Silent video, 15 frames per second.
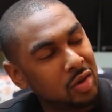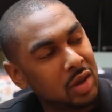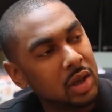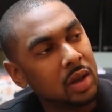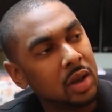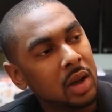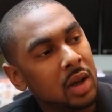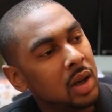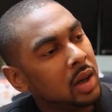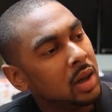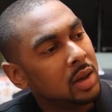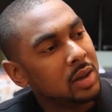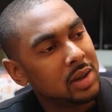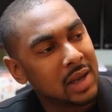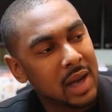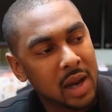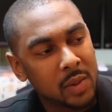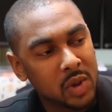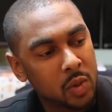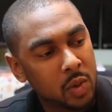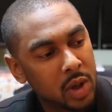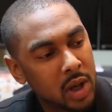Ousala Aleem
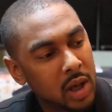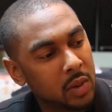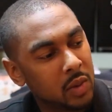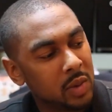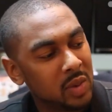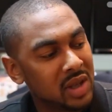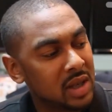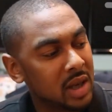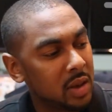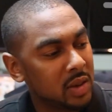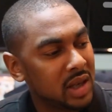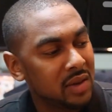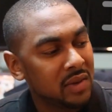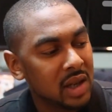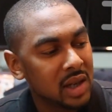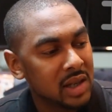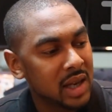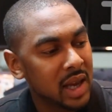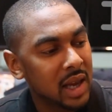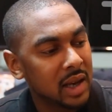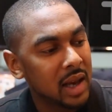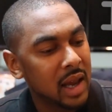now goes by the name Prestley
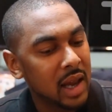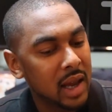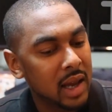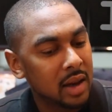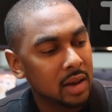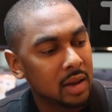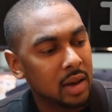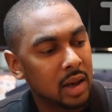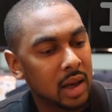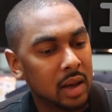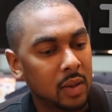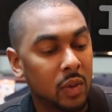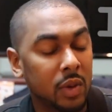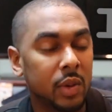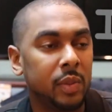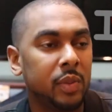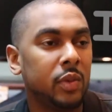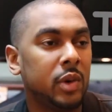Snipes and is still